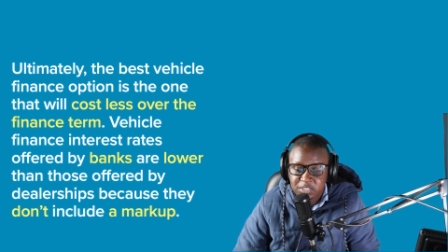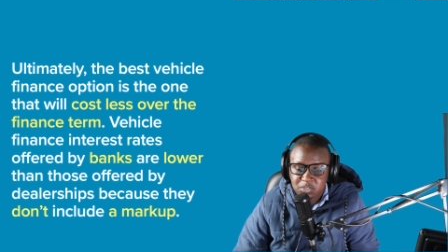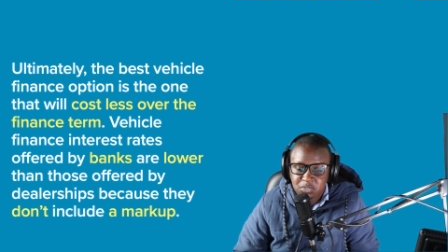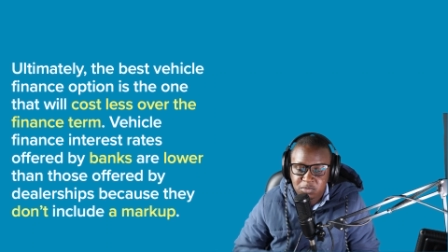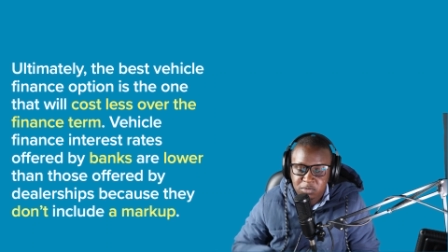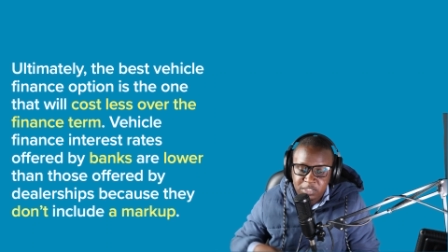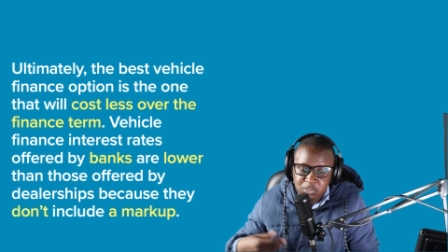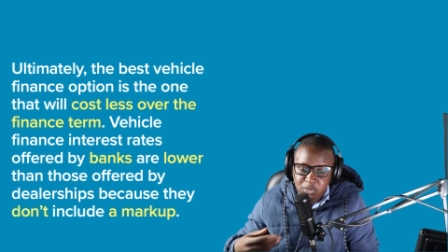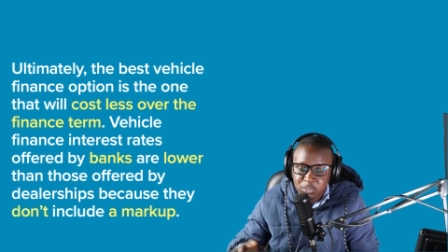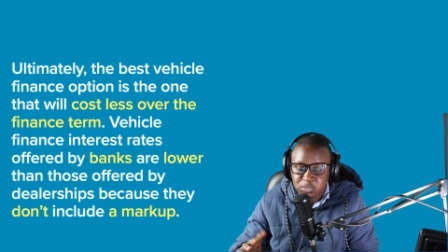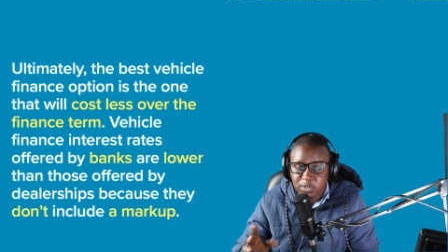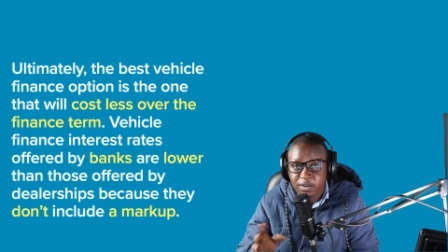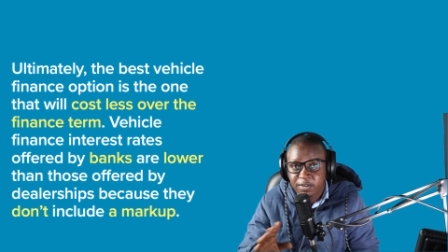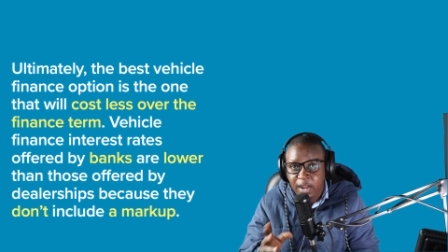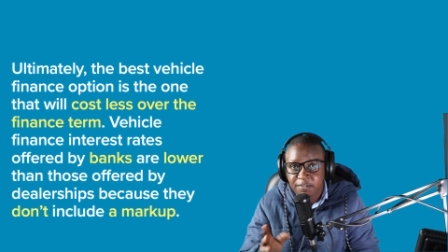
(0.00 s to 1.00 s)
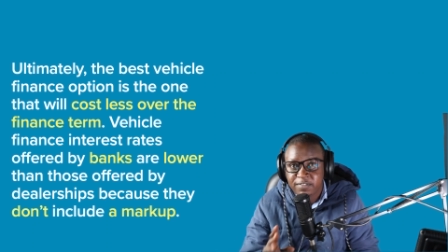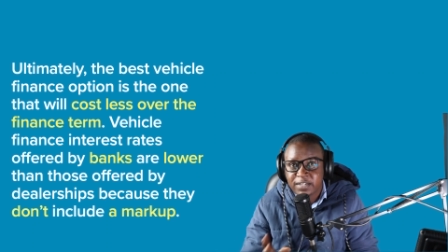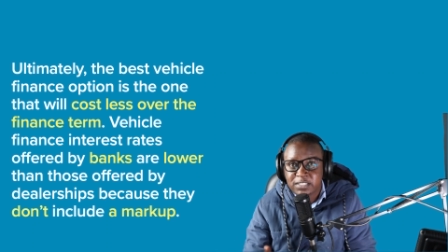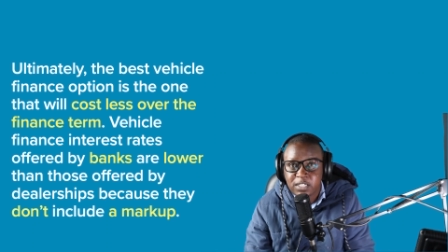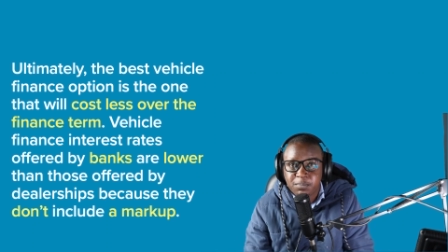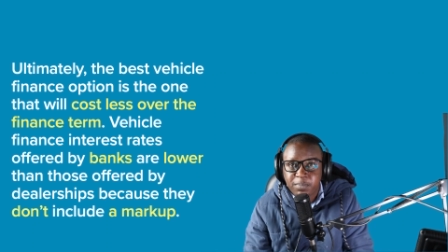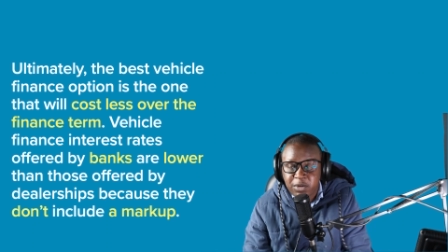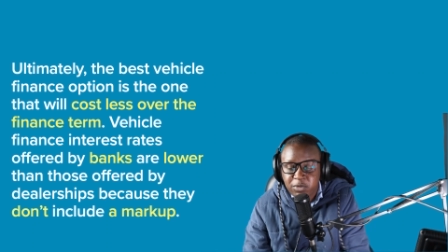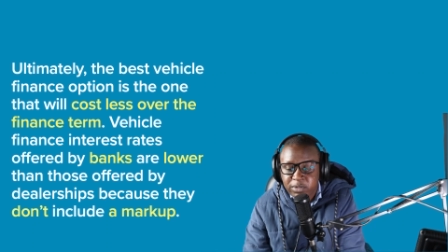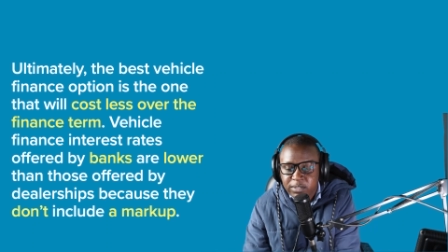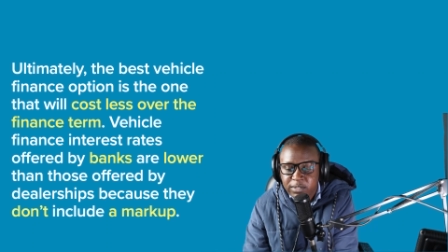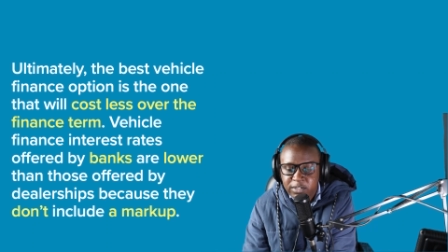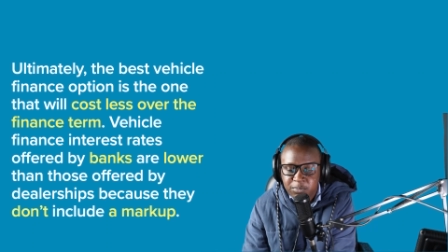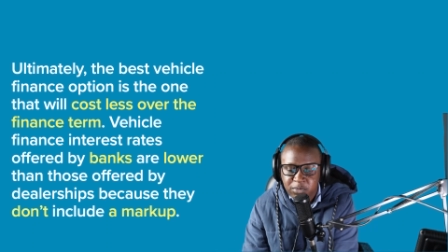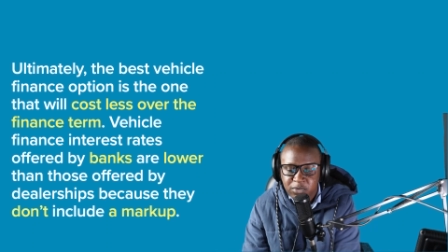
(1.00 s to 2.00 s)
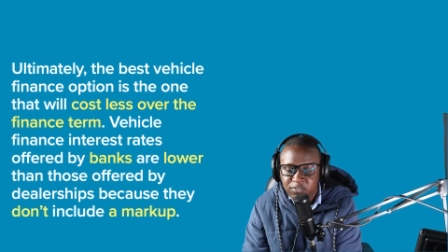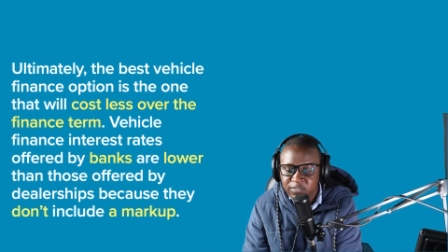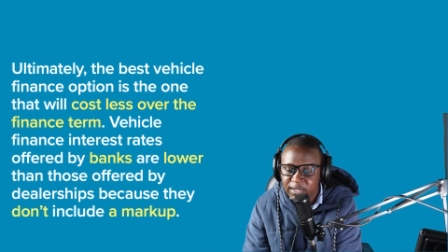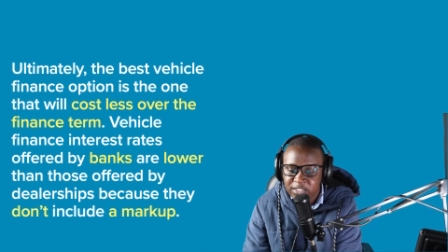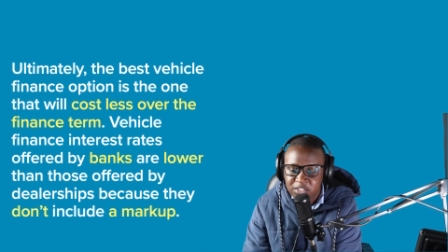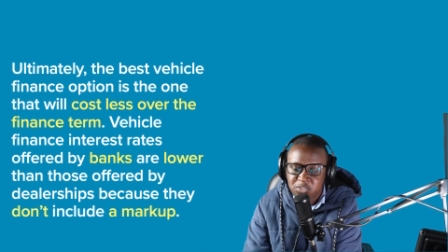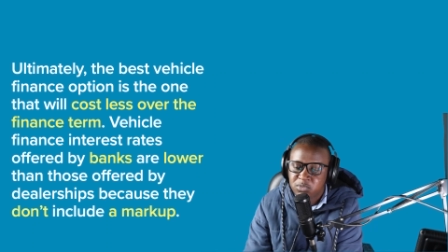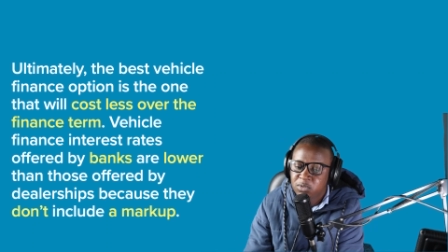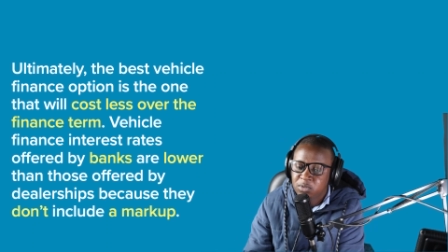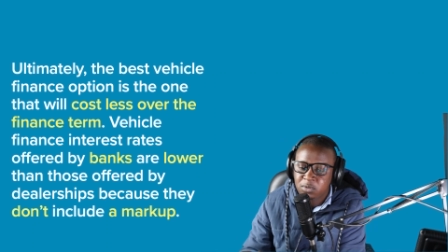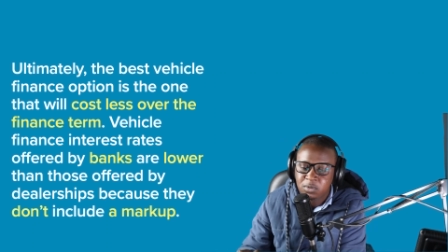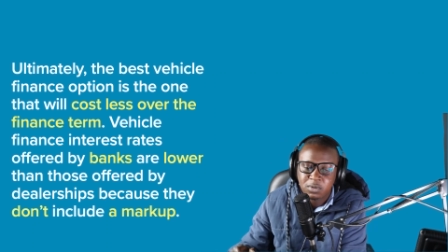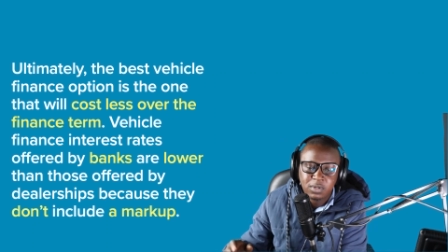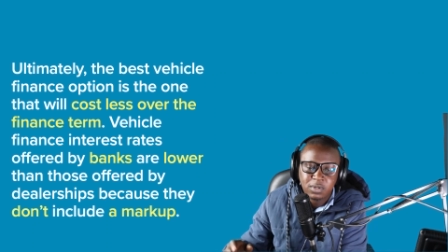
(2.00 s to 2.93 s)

So it's also affected by your credit profile. There's no